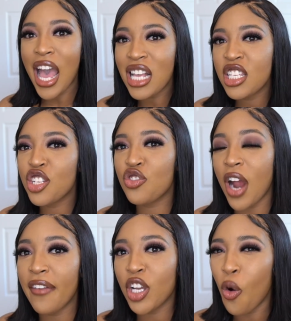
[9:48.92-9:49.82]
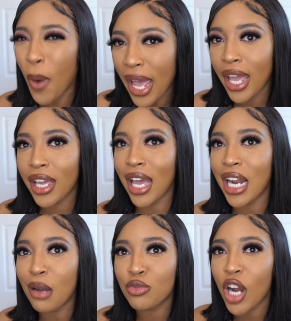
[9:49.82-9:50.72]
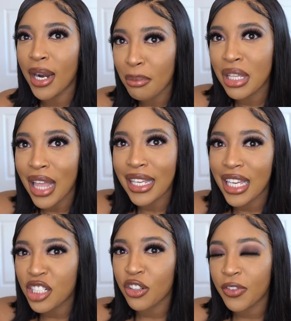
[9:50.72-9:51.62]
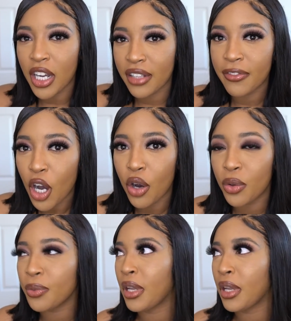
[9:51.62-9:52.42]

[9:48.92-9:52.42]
As he's driving away and I'm trying to be like, get your fucking phone,